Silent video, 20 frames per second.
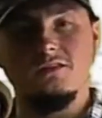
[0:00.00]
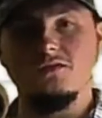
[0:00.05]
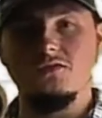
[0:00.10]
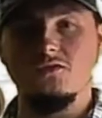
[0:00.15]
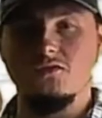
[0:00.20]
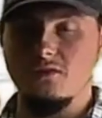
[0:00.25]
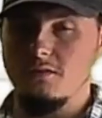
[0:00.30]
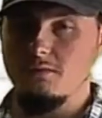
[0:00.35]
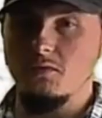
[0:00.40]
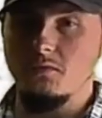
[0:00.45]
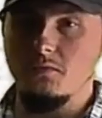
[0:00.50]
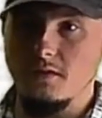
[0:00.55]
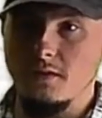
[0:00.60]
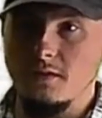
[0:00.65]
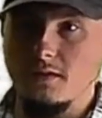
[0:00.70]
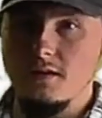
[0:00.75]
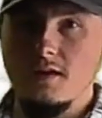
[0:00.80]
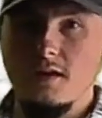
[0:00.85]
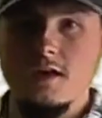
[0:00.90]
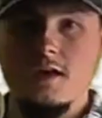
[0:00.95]
in trouble
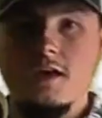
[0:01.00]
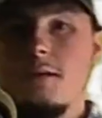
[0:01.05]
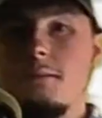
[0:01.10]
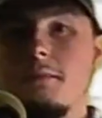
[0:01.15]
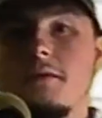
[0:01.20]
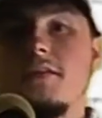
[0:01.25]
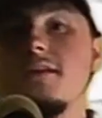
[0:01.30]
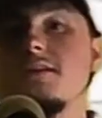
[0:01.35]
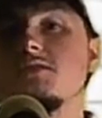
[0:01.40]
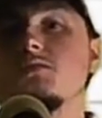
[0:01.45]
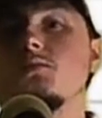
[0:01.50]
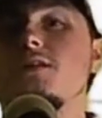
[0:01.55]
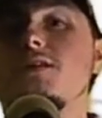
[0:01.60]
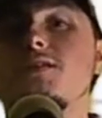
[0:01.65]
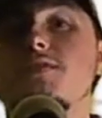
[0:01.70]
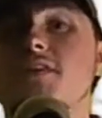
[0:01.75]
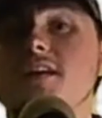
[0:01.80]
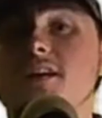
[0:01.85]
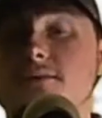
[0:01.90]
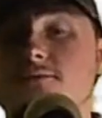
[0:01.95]
with. But there's
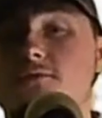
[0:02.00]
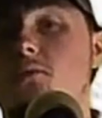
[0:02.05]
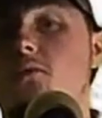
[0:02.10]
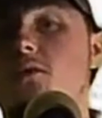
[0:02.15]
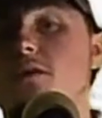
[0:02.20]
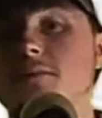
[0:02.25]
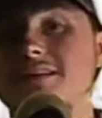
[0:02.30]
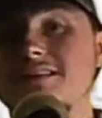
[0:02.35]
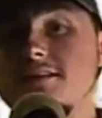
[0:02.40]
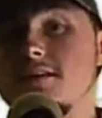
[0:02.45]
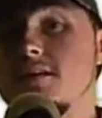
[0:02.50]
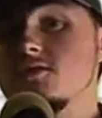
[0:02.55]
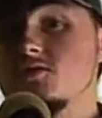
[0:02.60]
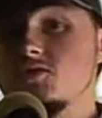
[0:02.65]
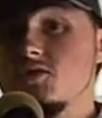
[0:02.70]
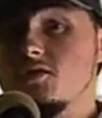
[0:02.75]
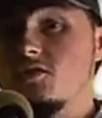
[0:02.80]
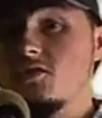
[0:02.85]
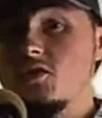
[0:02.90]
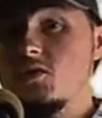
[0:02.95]
one thing, if a woman tells
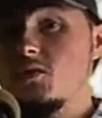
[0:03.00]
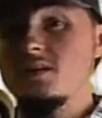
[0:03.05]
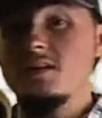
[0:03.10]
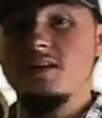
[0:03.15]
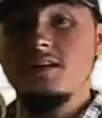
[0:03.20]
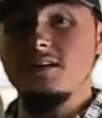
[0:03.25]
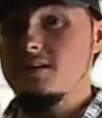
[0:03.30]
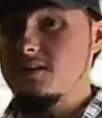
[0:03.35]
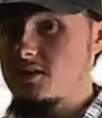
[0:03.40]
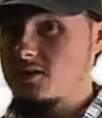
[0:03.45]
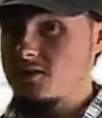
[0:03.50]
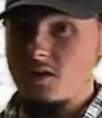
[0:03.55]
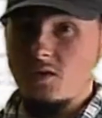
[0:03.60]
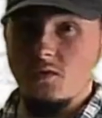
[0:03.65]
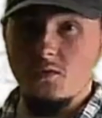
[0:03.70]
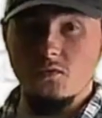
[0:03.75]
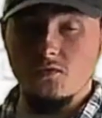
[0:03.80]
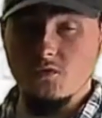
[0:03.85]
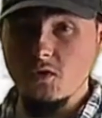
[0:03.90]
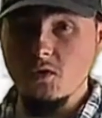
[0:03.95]
you to do it, you
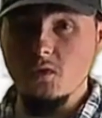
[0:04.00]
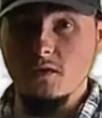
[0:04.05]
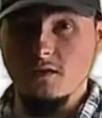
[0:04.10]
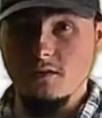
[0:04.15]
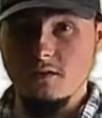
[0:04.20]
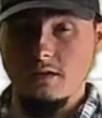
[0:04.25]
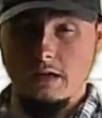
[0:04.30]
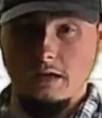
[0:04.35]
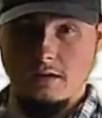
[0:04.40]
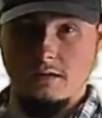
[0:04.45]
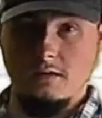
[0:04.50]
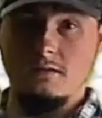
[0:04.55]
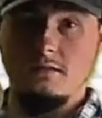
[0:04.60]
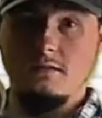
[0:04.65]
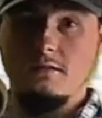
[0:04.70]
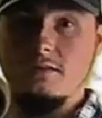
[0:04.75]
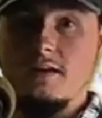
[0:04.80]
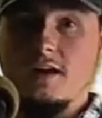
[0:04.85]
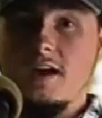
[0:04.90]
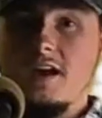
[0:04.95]
don't do it,
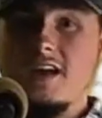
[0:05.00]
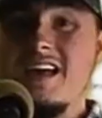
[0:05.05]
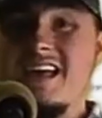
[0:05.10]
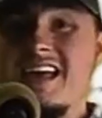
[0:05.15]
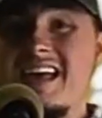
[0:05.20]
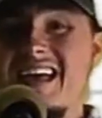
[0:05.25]
okay?